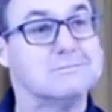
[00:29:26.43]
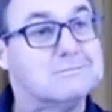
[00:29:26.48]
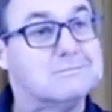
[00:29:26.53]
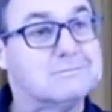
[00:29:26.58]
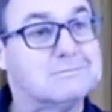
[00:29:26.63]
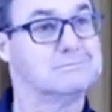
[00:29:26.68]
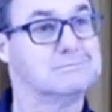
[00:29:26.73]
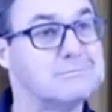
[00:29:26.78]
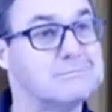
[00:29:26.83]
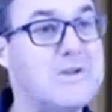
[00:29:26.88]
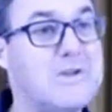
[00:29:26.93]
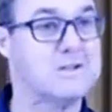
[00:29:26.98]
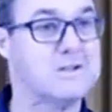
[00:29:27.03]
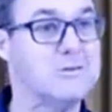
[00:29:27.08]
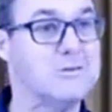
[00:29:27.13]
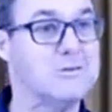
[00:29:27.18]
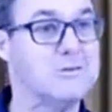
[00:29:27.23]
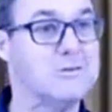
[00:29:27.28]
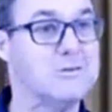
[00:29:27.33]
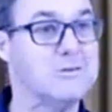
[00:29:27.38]

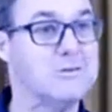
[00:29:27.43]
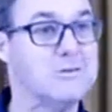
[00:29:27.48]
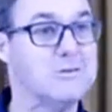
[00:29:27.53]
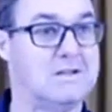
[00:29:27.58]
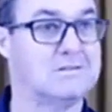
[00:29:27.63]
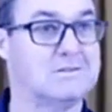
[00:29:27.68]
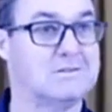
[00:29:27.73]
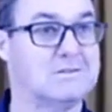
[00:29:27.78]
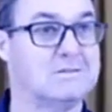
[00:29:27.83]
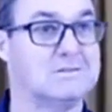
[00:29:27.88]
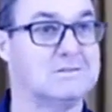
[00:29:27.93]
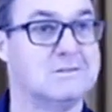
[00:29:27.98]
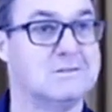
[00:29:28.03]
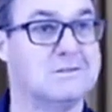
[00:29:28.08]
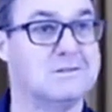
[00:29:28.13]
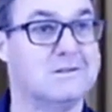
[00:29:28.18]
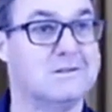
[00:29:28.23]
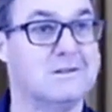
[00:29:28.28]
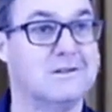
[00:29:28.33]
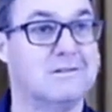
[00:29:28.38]
festivity
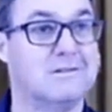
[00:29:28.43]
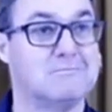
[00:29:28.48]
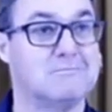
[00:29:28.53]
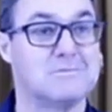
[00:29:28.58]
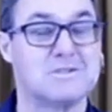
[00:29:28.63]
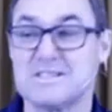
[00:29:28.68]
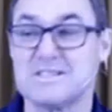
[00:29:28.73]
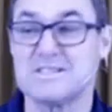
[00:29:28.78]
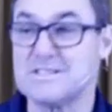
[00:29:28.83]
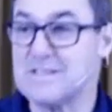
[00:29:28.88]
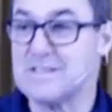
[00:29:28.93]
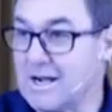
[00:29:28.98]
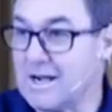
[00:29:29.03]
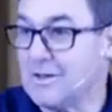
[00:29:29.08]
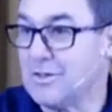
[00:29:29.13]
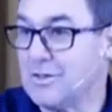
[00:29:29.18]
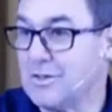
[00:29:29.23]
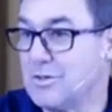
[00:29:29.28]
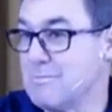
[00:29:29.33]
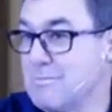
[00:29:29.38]
suck
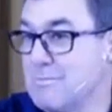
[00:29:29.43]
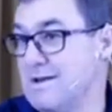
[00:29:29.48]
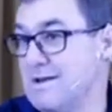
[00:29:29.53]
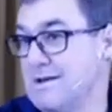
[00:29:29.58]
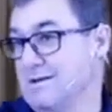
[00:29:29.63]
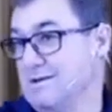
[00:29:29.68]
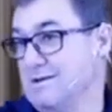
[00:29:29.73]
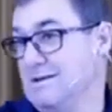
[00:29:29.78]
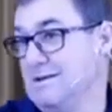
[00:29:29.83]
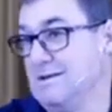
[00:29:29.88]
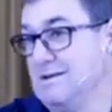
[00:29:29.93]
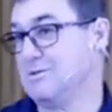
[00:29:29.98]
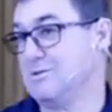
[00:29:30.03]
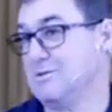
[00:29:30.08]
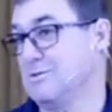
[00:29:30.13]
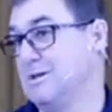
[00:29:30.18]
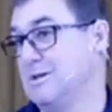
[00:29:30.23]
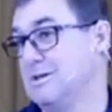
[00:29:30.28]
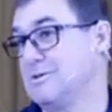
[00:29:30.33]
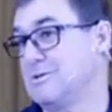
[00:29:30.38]
them in into
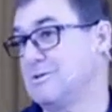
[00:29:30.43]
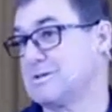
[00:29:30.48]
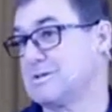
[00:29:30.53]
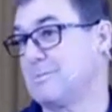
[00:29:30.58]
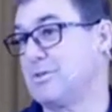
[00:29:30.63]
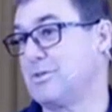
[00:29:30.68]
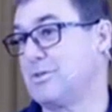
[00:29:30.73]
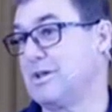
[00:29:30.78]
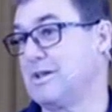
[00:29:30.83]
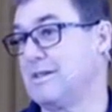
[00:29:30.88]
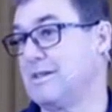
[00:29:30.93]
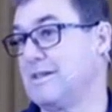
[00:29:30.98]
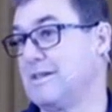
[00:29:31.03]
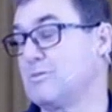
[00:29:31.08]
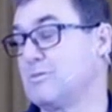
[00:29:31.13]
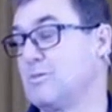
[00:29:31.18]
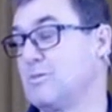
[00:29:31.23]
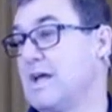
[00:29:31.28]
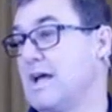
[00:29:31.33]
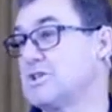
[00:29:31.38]
into something that we
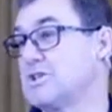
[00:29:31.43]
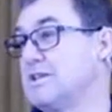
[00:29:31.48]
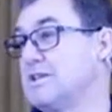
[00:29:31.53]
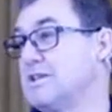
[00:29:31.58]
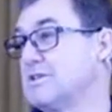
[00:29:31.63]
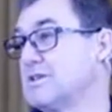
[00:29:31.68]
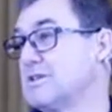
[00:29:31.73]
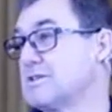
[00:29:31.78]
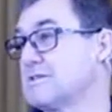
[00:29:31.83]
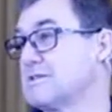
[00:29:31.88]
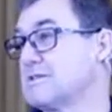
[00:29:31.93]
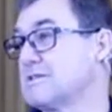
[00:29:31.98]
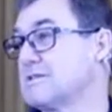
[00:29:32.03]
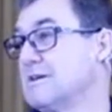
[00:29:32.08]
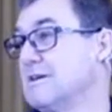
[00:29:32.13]
actually just